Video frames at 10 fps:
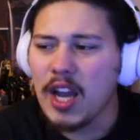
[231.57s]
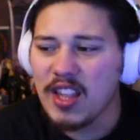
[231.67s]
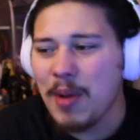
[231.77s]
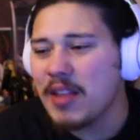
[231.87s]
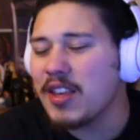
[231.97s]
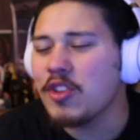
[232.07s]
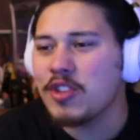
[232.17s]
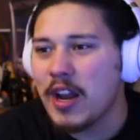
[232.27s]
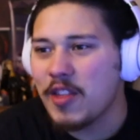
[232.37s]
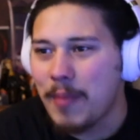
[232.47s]
because I'm not saying
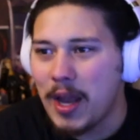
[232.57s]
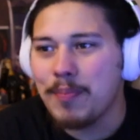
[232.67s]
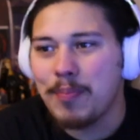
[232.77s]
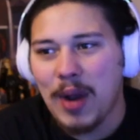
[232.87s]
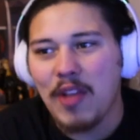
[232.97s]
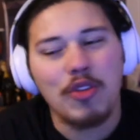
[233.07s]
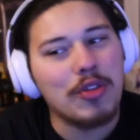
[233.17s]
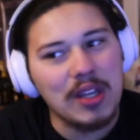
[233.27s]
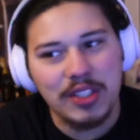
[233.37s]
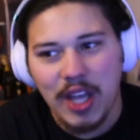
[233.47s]
there's not as many, but I do
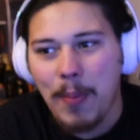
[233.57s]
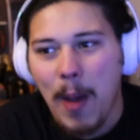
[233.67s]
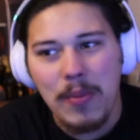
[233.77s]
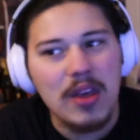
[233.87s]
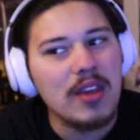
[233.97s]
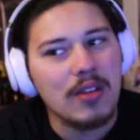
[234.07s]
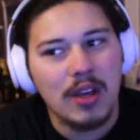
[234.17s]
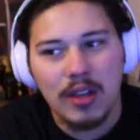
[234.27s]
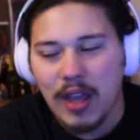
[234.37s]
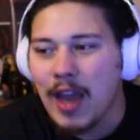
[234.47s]
think J-pop
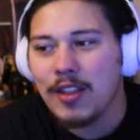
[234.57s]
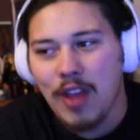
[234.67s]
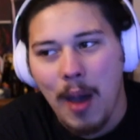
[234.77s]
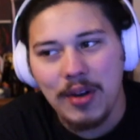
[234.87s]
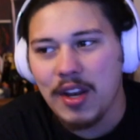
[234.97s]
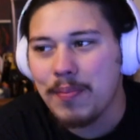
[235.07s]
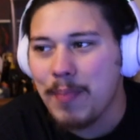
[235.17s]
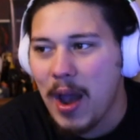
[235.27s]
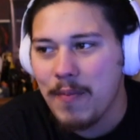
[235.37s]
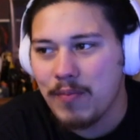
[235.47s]
is kind of dominated
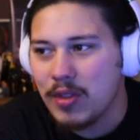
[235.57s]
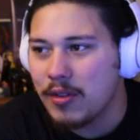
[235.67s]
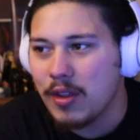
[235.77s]
by the,